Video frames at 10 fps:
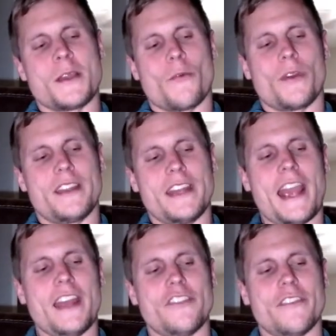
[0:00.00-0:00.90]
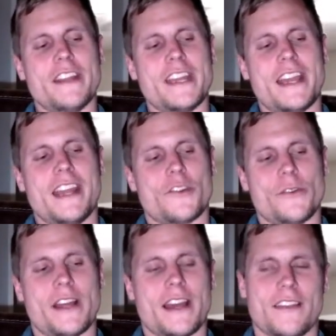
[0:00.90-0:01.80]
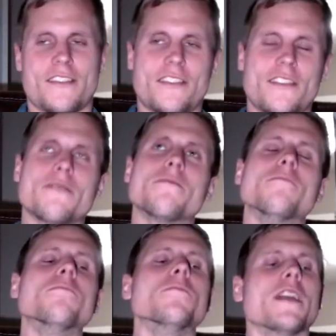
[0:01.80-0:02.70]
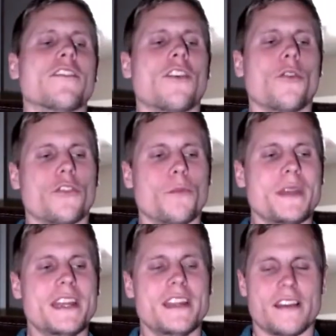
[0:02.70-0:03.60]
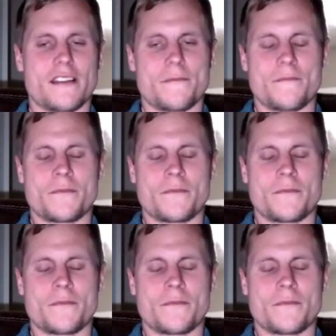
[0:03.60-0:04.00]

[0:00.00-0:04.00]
with the age of the internet and social media,